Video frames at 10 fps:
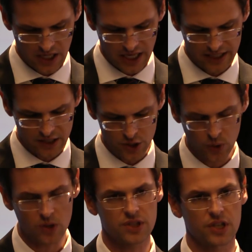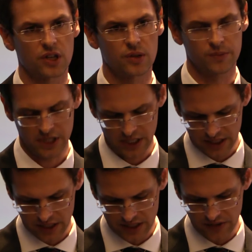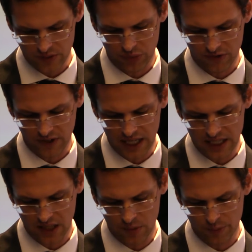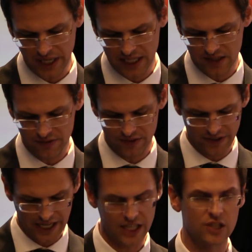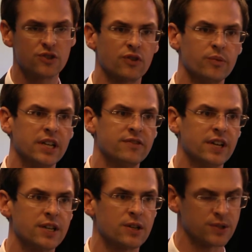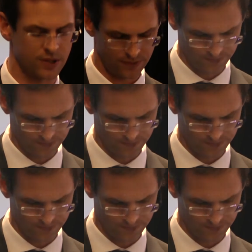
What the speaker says: In the short term, this even provided a competitive advantage for many vendors.